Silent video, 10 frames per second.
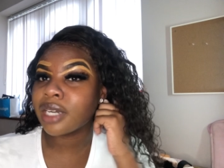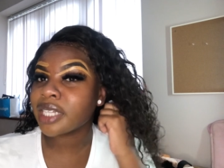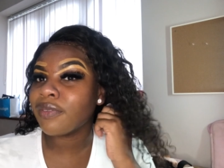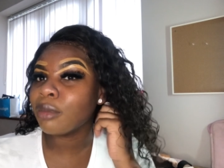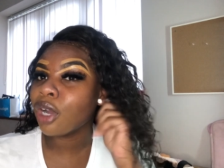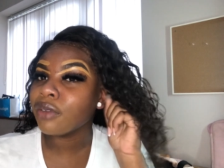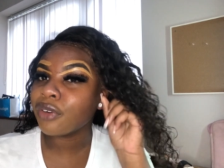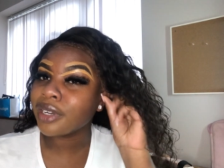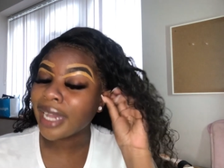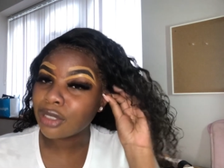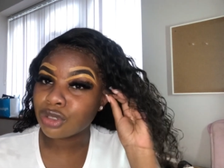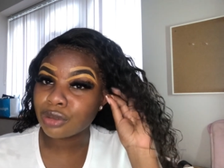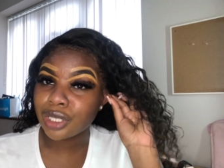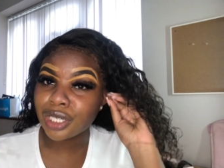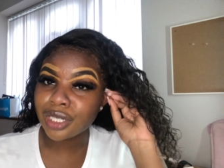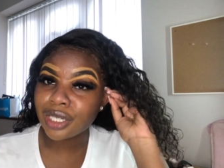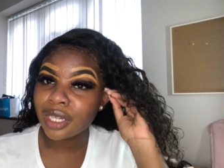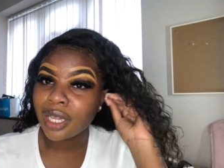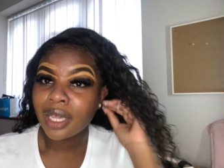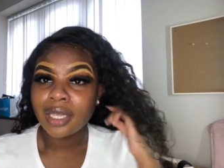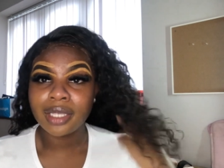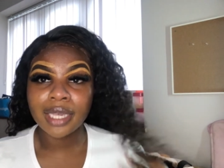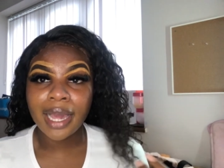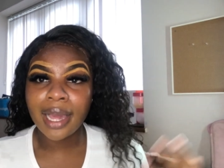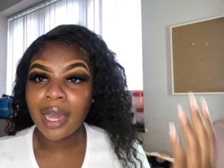If I'm going for a natural look, yeah,